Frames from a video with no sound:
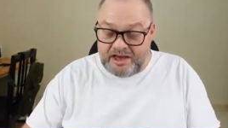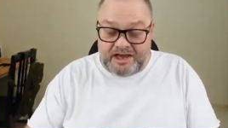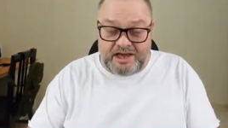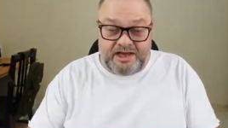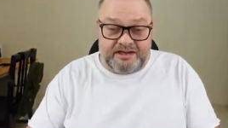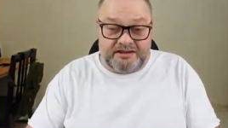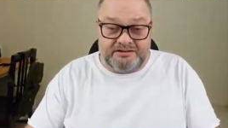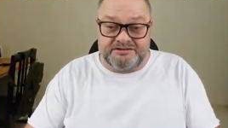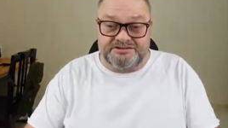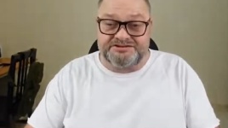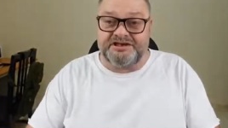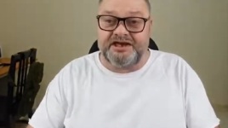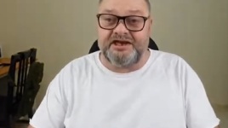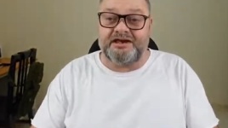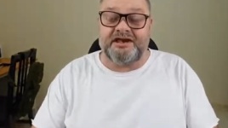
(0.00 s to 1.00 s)
I
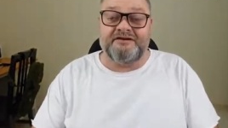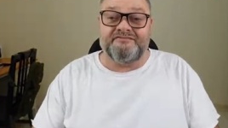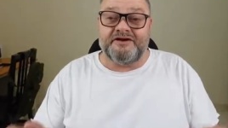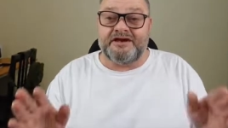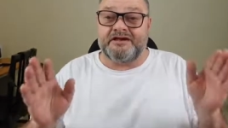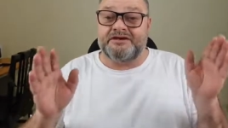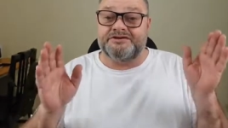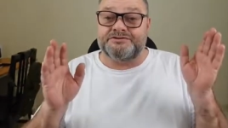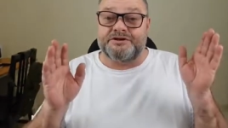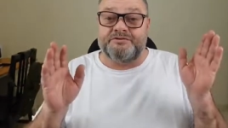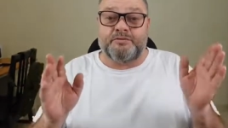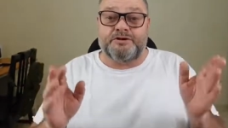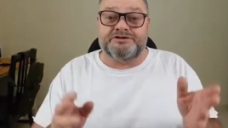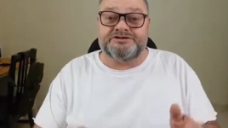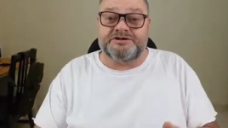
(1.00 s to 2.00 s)
understand every country
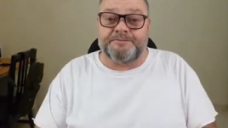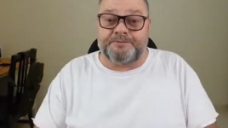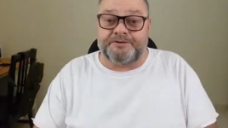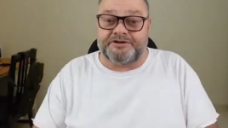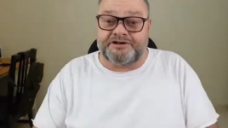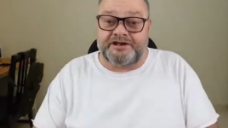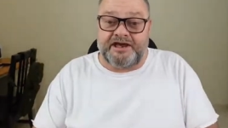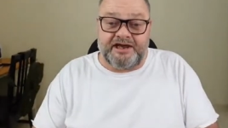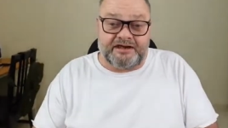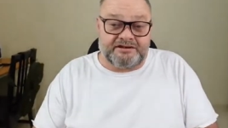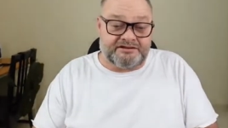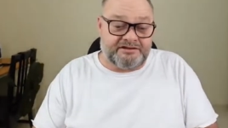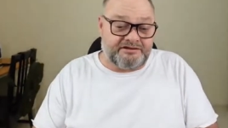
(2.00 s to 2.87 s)
wants to protect